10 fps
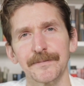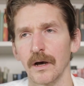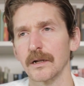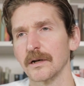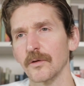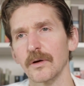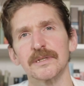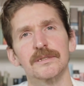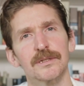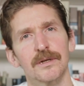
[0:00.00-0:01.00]
An
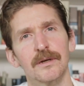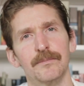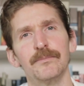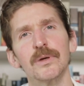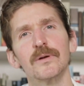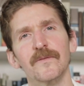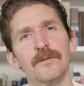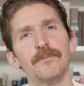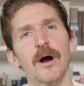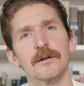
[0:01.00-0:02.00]
enormous,
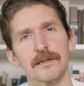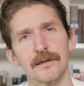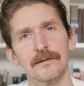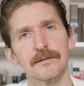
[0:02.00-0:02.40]
beautiful marlin.